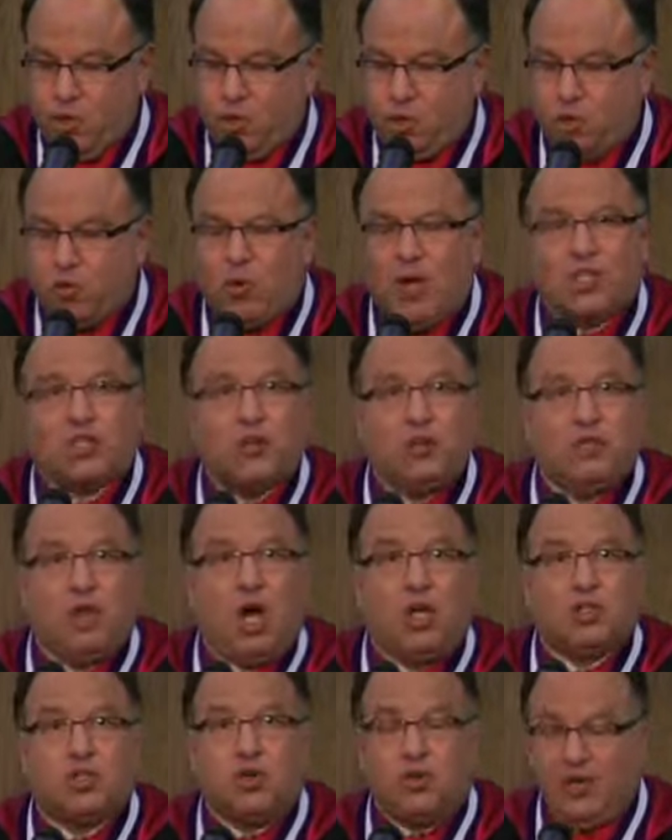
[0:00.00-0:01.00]
Northwestern
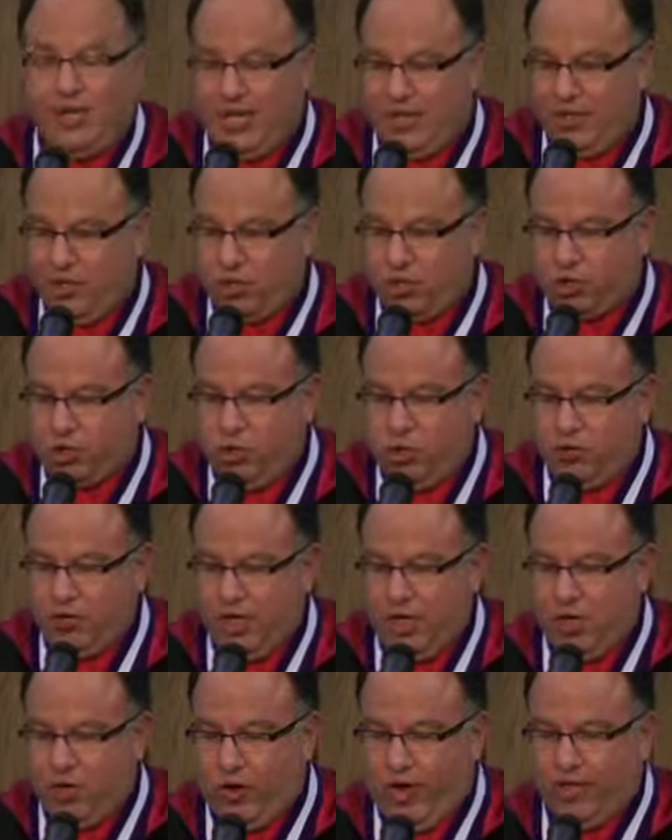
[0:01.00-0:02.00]
Law School is
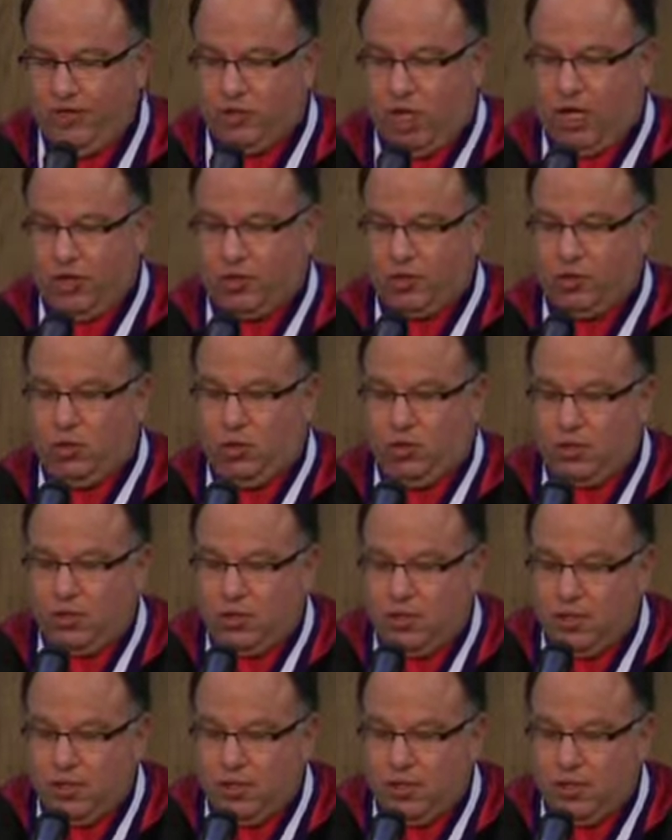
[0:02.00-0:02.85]
truly a great law school.